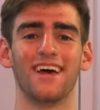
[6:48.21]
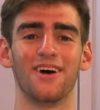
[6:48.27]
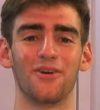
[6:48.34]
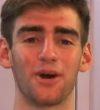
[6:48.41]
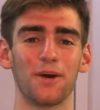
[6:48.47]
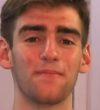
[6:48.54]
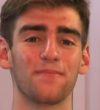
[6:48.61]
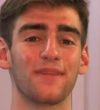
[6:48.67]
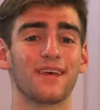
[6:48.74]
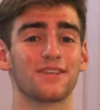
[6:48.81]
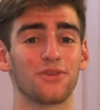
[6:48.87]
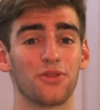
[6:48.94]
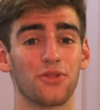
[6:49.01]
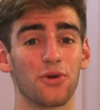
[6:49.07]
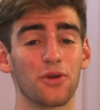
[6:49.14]
Okay,
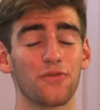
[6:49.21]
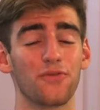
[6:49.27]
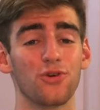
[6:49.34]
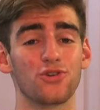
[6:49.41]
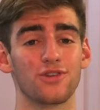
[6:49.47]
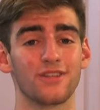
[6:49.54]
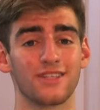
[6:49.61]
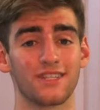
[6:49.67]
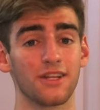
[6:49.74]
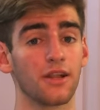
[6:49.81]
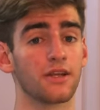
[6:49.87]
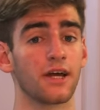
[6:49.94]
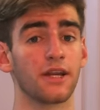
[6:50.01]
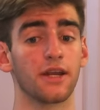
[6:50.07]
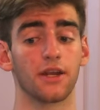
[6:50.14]
so third infusion still at
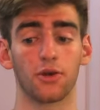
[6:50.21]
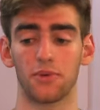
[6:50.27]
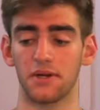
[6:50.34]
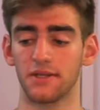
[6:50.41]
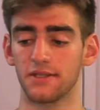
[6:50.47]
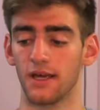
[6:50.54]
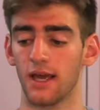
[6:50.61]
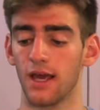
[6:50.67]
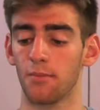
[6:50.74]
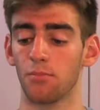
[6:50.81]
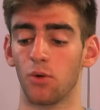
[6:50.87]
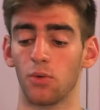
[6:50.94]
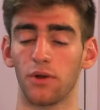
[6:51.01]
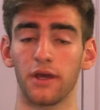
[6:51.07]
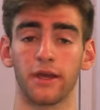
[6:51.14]
90 degrees, but
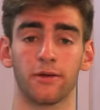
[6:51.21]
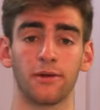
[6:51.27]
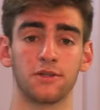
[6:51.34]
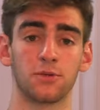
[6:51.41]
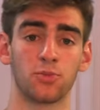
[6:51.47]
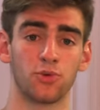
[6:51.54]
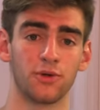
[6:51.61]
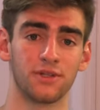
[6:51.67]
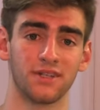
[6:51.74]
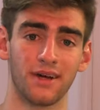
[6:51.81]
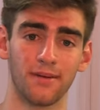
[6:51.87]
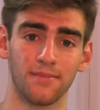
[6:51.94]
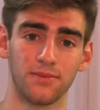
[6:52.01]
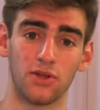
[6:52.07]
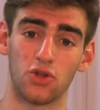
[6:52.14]
we'll increase the brewing
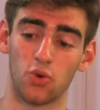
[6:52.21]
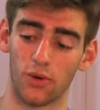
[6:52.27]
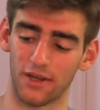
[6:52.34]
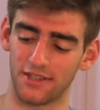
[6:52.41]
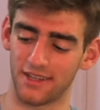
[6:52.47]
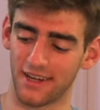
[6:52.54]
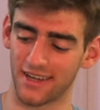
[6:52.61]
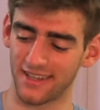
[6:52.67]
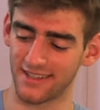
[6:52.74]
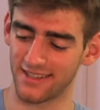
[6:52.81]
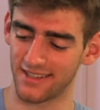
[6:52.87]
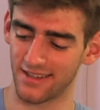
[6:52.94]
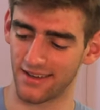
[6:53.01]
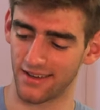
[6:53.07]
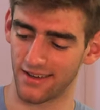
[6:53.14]
time to 20
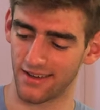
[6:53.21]
seconds.